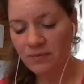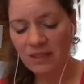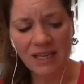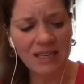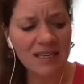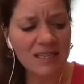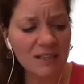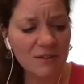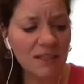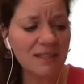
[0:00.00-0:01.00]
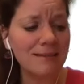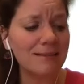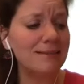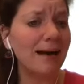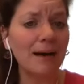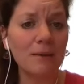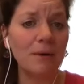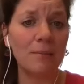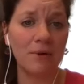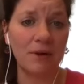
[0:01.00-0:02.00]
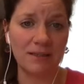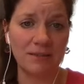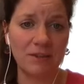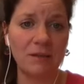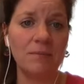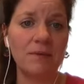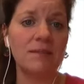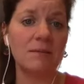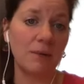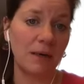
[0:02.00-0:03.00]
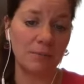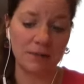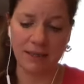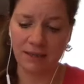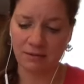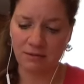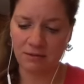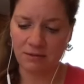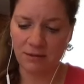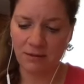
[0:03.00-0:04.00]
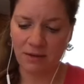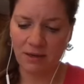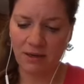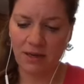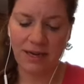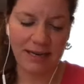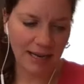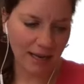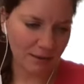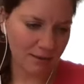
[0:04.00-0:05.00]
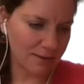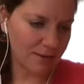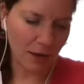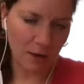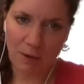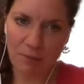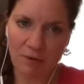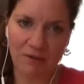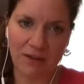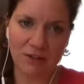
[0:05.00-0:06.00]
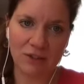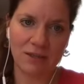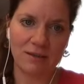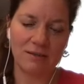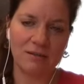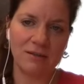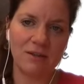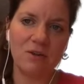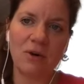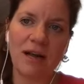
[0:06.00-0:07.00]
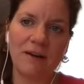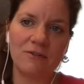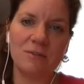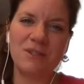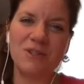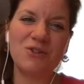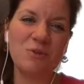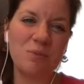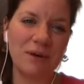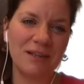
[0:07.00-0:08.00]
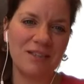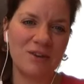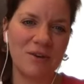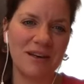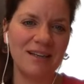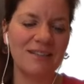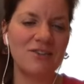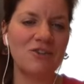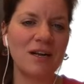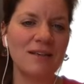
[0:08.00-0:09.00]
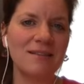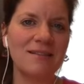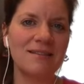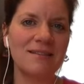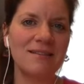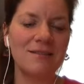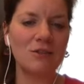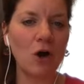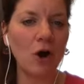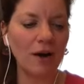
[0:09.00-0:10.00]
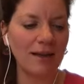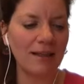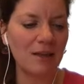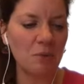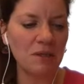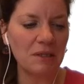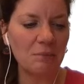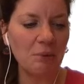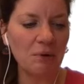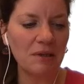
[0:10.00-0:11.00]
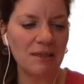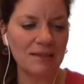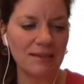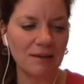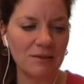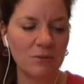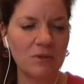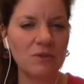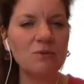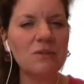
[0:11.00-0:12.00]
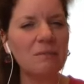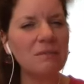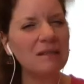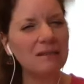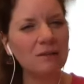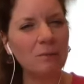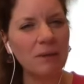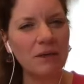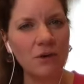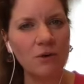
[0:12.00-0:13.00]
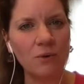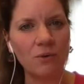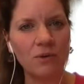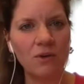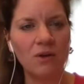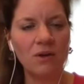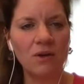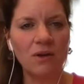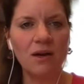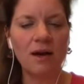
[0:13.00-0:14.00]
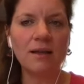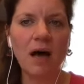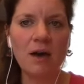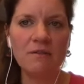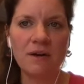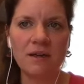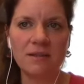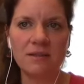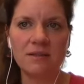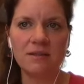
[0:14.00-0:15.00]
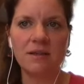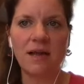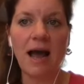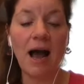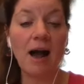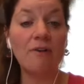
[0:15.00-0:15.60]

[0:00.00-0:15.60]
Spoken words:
in an activity that is not about productivity, but is about play? Again, it's not about perfection. You don't have to be super into it. It's just start. And I think one of the important things also is do something a little bit new. A lot of us have